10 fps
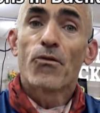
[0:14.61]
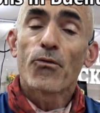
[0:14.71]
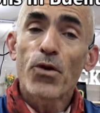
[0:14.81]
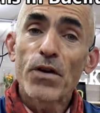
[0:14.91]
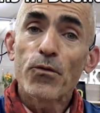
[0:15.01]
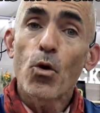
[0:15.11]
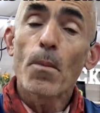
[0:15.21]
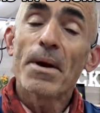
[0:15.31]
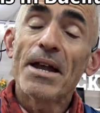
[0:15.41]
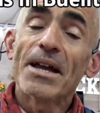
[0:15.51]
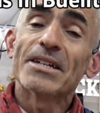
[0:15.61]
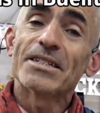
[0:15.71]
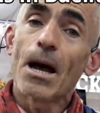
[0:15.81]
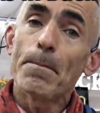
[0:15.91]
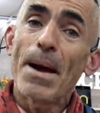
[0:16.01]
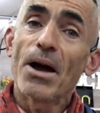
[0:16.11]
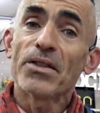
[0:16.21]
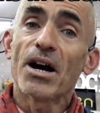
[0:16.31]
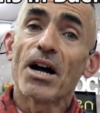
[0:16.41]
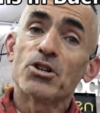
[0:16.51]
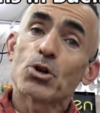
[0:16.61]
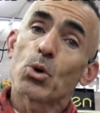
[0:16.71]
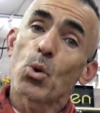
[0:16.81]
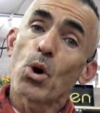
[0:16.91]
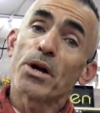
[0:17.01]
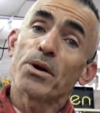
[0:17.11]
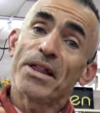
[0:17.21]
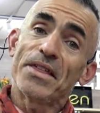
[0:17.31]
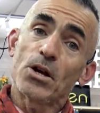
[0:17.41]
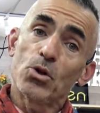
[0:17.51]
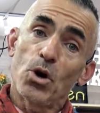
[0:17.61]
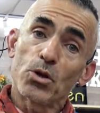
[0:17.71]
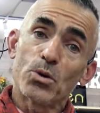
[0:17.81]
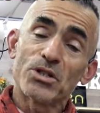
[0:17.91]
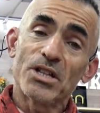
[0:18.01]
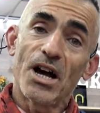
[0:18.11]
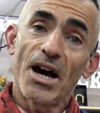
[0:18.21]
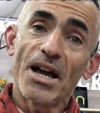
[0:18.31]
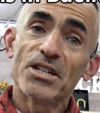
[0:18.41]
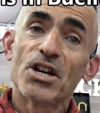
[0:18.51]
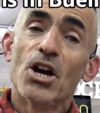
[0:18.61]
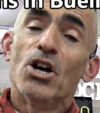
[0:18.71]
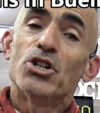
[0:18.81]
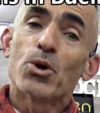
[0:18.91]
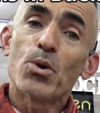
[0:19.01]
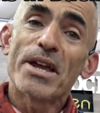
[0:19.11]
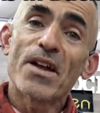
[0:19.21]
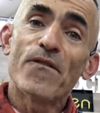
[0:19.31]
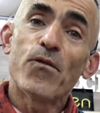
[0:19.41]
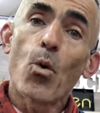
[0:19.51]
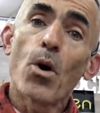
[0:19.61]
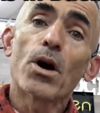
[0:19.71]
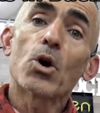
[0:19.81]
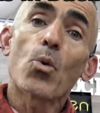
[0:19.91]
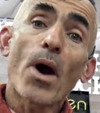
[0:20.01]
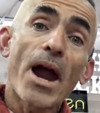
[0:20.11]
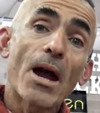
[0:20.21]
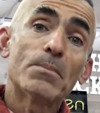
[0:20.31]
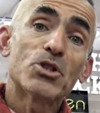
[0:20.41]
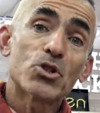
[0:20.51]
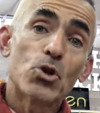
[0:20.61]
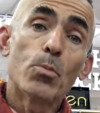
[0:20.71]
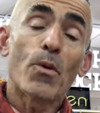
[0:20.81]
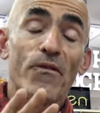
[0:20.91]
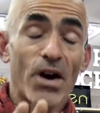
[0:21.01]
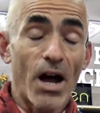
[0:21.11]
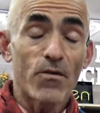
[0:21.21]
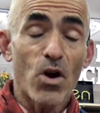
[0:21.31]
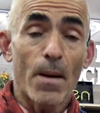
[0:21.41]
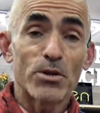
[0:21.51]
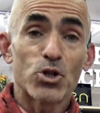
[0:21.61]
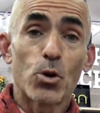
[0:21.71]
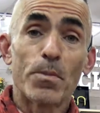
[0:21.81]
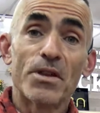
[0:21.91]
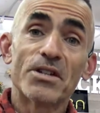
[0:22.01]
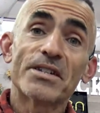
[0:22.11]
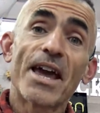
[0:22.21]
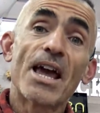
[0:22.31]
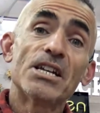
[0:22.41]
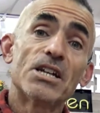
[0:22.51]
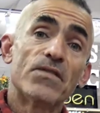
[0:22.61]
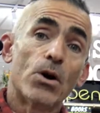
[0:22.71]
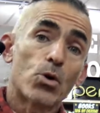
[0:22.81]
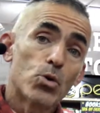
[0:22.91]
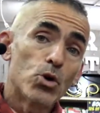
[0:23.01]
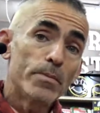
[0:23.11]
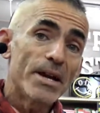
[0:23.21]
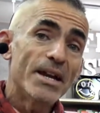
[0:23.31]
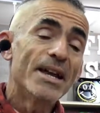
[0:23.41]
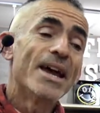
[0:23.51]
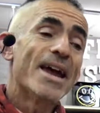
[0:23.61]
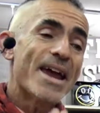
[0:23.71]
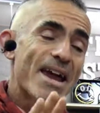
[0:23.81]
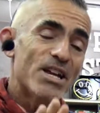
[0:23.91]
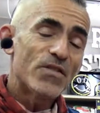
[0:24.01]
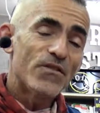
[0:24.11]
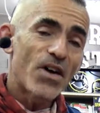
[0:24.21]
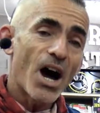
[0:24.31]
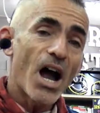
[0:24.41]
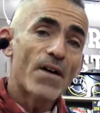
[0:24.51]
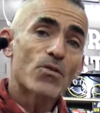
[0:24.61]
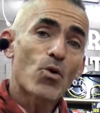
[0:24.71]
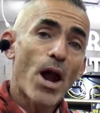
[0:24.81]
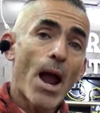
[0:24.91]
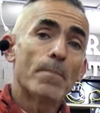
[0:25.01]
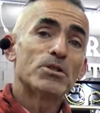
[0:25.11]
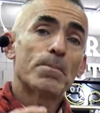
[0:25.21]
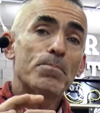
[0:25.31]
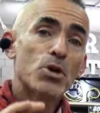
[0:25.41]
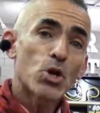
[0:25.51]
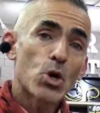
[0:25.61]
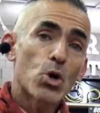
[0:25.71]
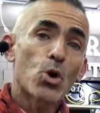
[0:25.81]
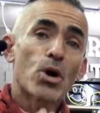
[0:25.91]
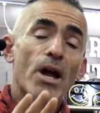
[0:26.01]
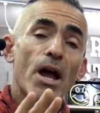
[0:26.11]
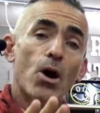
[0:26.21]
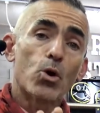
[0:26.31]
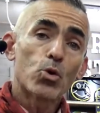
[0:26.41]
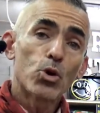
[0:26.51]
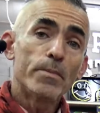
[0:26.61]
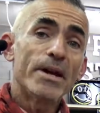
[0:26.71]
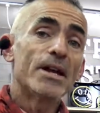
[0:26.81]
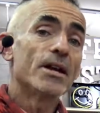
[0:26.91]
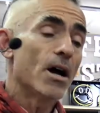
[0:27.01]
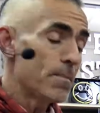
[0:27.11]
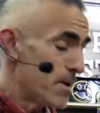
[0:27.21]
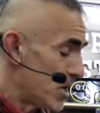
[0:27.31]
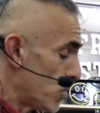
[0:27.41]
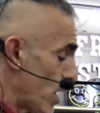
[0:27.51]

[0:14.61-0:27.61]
Free-form meaning it's not bound to hydrochloride or anything along those lines. So when you get a four gram scoop or five gram scoop, in this case of L-glutamine, it is five grams of pure L-glutamine amino